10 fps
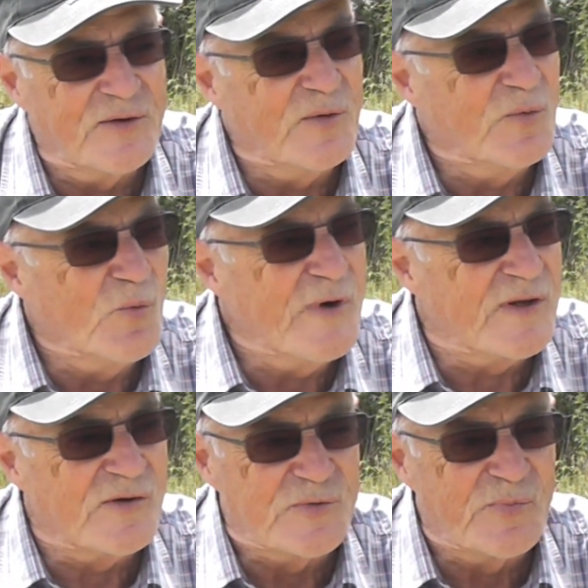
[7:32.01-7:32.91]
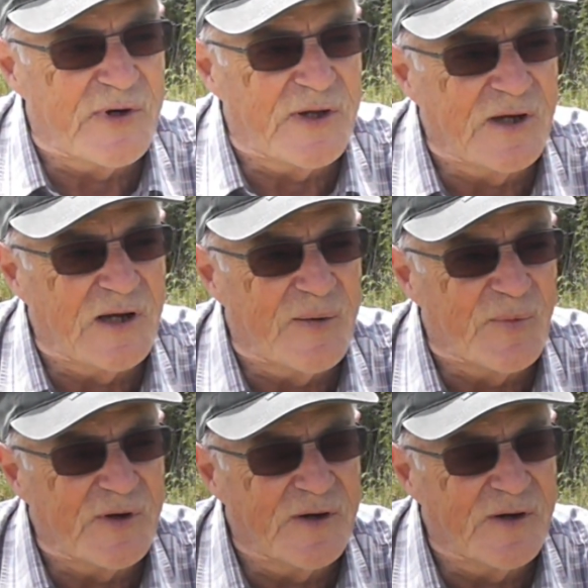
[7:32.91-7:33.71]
the weather is pretty inclement.